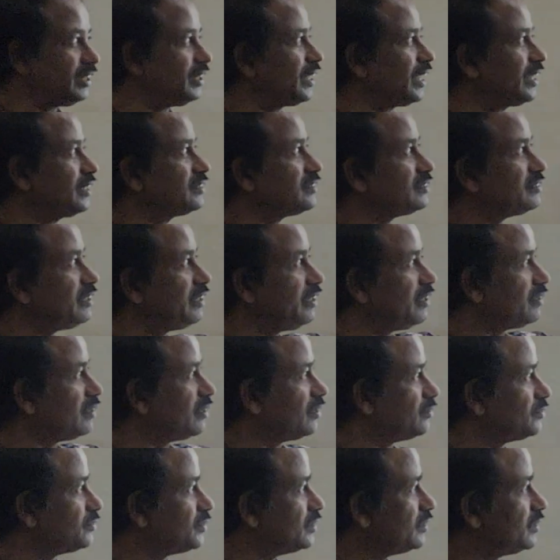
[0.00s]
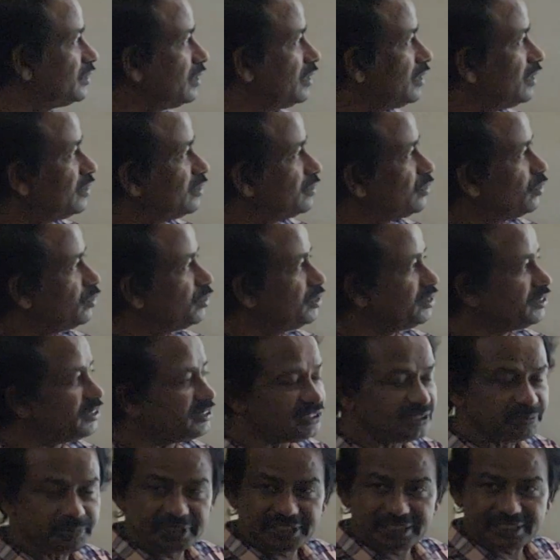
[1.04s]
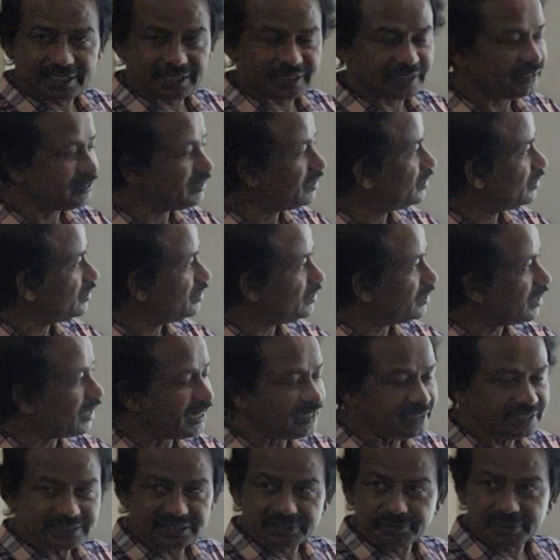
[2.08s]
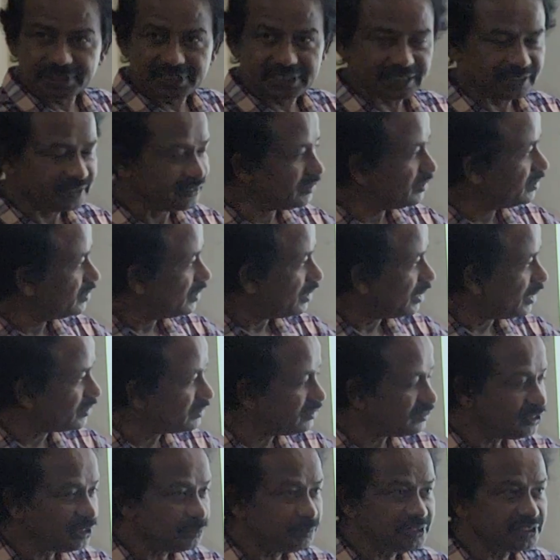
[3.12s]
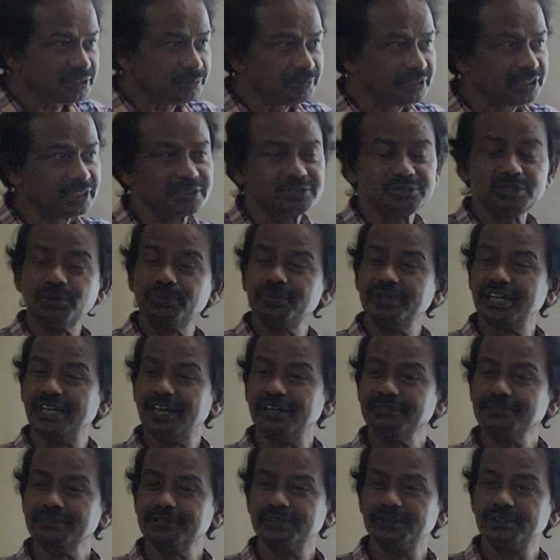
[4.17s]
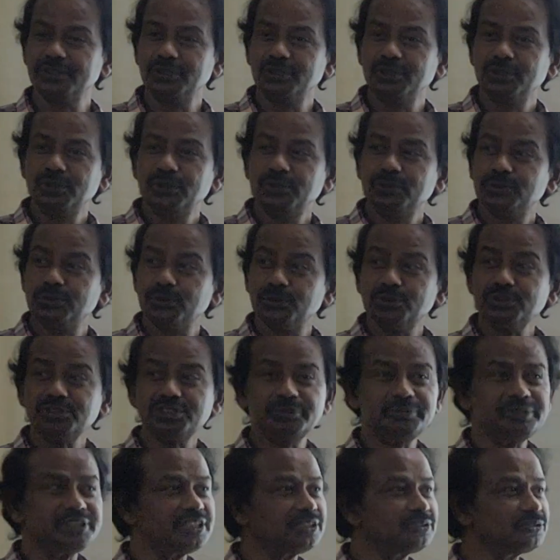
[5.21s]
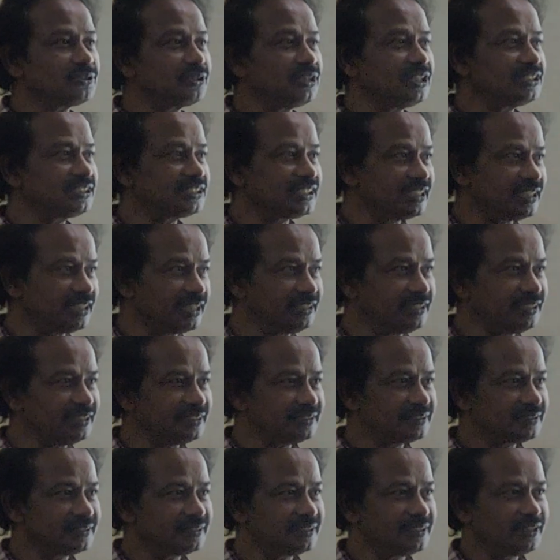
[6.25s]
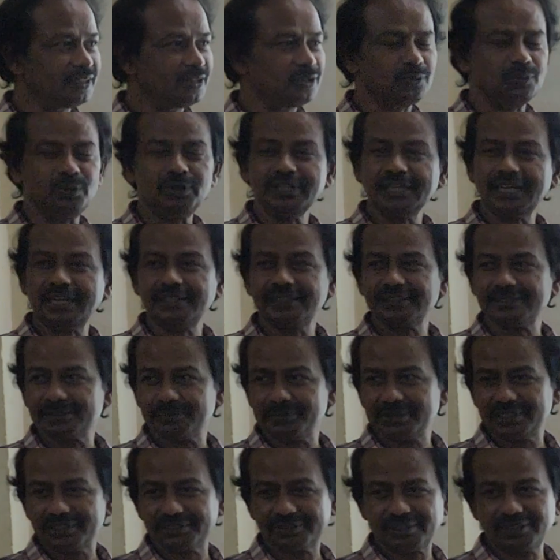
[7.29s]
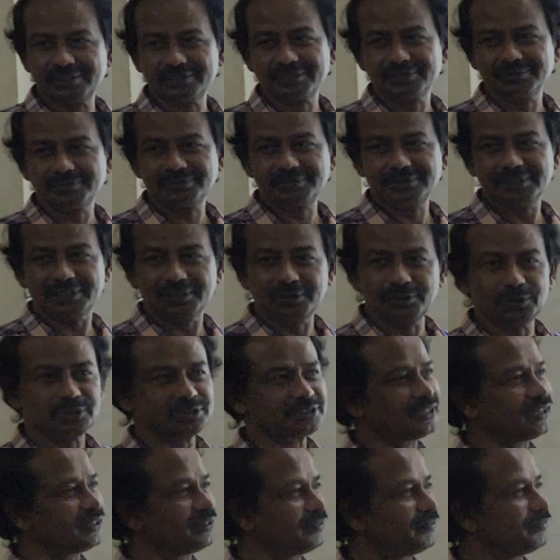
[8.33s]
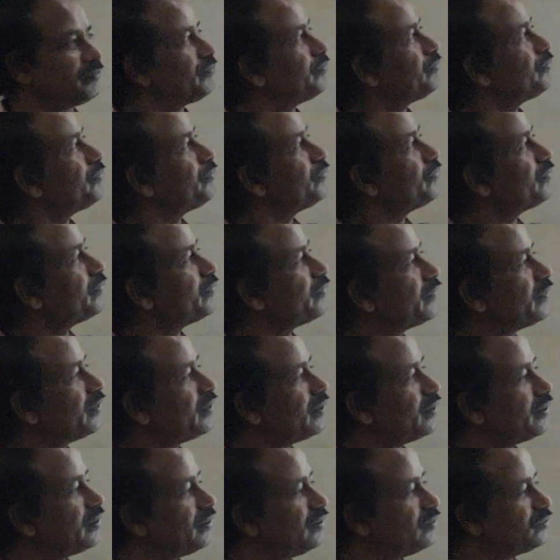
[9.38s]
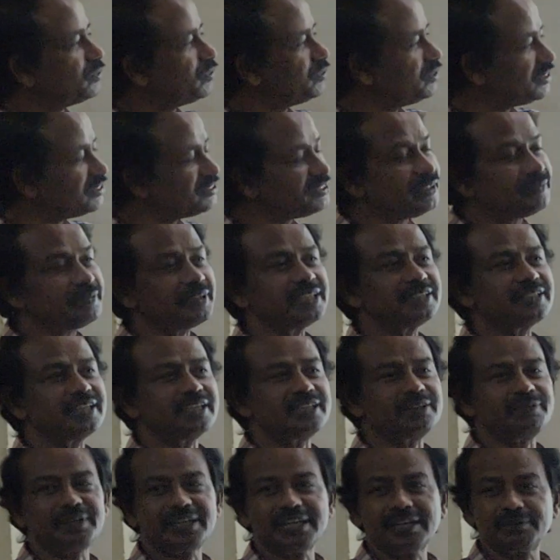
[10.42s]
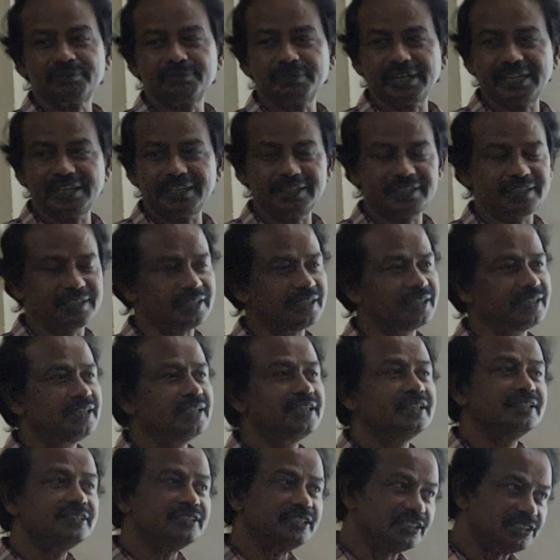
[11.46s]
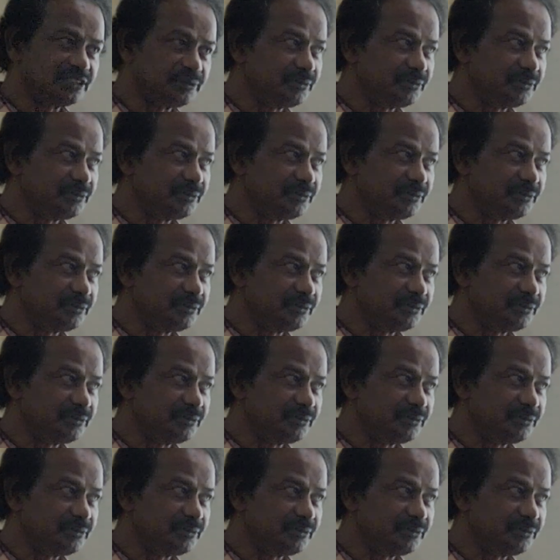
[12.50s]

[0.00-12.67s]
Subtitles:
lines, three curves. So this is symmetric, anti-symmetric, and this will be symmetric. So we'll have two symmetric solution and one anti-symmetric solution. It goes on. So this is the way that we can find the